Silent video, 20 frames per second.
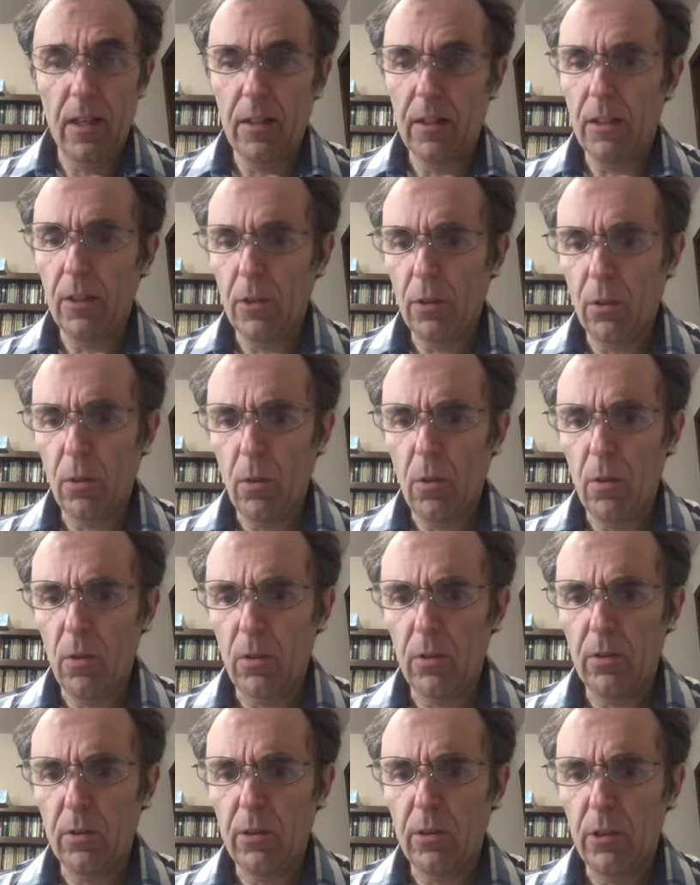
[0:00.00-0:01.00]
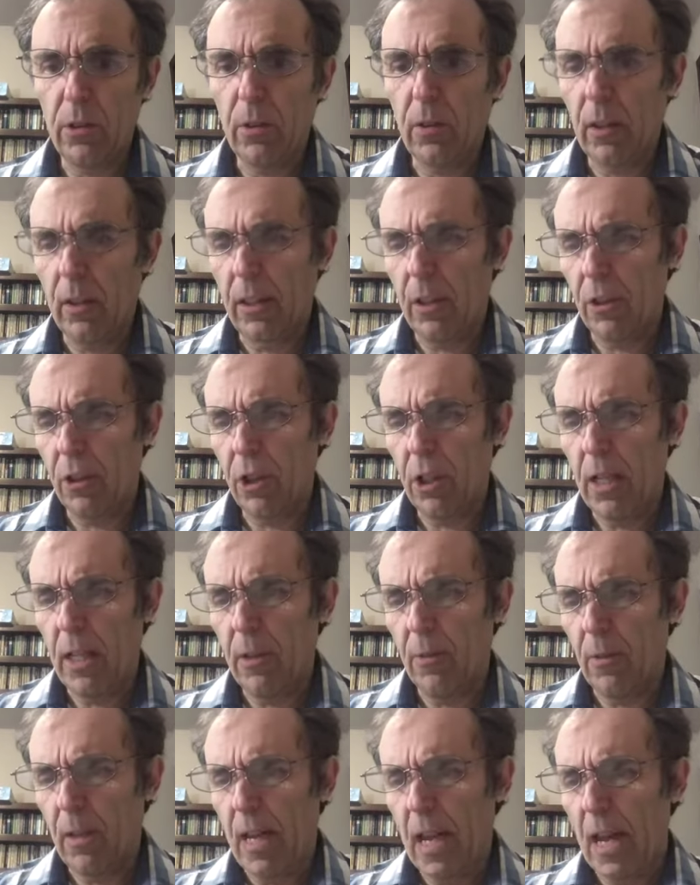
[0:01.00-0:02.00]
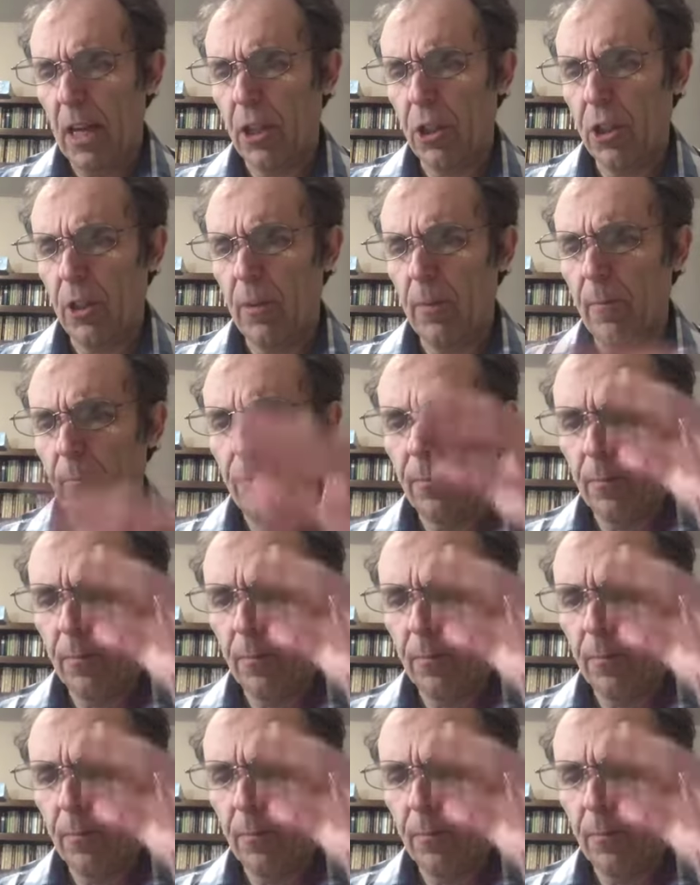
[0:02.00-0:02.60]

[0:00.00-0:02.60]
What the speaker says: controlled nuclear chain reaction.